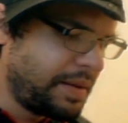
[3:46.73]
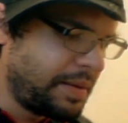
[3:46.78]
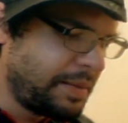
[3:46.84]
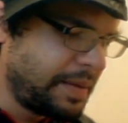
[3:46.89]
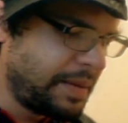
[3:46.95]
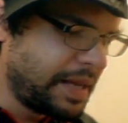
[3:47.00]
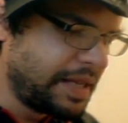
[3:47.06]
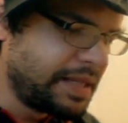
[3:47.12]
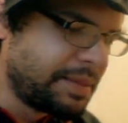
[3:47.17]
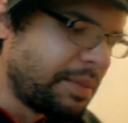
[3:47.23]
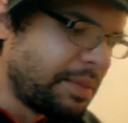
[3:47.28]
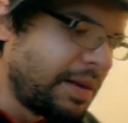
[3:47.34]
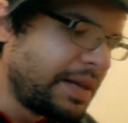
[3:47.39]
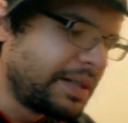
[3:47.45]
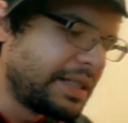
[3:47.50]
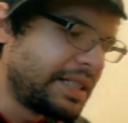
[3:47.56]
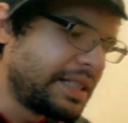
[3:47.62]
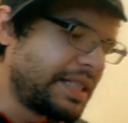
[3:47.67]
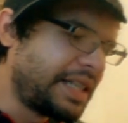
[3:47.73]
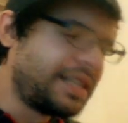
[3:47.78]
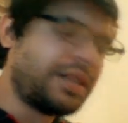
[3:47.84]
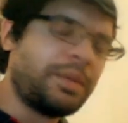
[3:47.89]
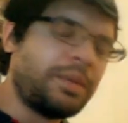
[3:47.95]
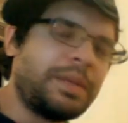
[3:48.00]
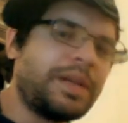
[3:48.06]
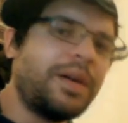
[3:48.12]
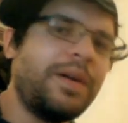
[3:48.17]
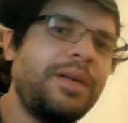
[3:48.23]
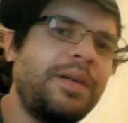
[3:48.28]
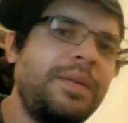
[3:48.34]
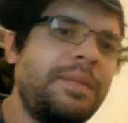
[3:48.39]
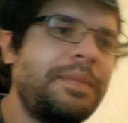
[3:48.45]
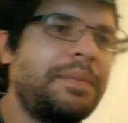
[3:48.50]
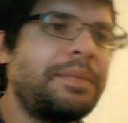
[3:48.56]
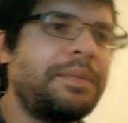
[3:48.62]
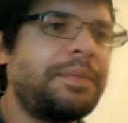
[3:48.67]
It's my understanding that we can't
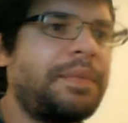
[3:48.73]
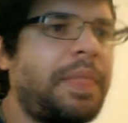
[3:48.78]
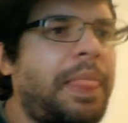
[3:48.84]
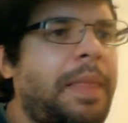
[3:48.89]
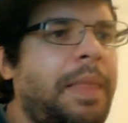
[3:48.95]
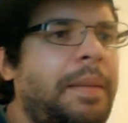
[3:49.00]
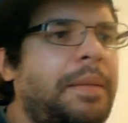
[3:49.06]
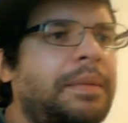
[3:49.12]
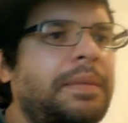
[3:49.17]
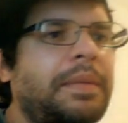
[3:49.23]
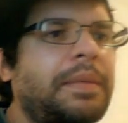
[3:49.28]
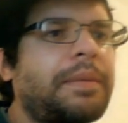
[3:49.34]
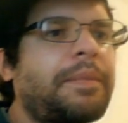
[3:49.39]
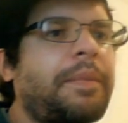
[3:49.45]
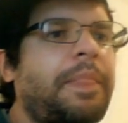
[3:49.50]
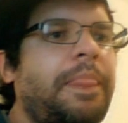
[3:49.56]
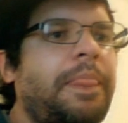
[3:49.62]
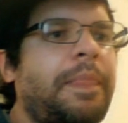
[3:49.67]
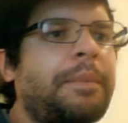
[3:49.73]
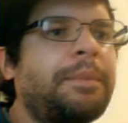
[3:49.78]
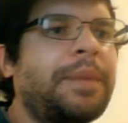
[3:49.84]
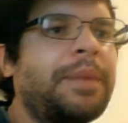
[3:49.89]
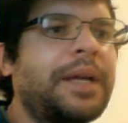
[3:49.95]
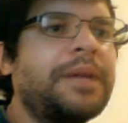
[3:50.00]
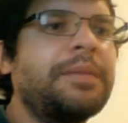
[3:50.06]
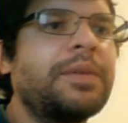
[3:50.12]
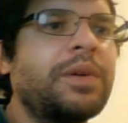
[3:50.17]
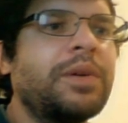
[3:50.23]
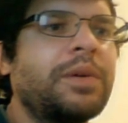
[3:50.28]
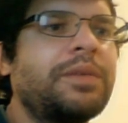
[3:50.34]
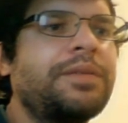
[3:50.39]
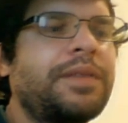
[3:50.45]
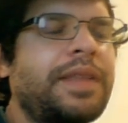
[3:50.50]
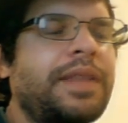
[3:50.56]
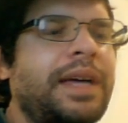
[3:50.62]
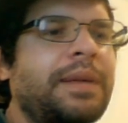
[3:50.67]
blame God
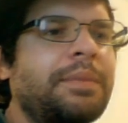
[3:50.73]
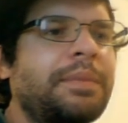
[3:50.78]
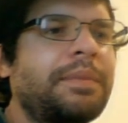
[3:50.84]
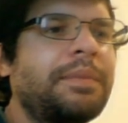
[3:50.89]
for that,